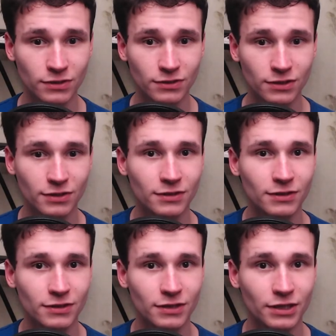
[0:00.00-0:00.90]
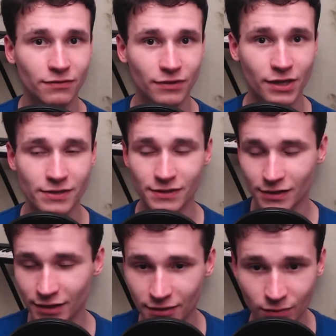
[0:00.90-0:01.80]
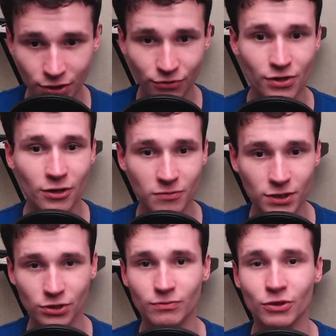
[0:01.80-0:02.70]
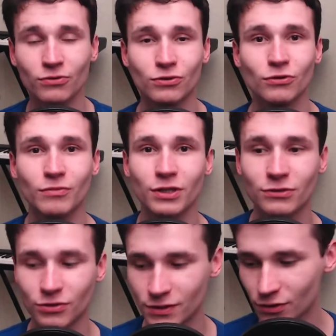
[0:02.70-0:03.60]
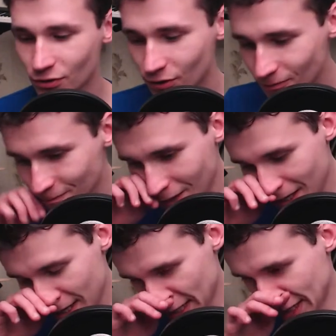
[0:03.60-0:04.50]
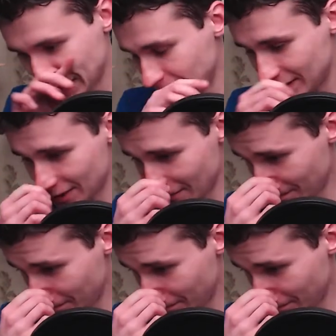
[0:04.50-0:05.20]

it if yes, let me know in the comment section below, it will be interesting to know. And uh,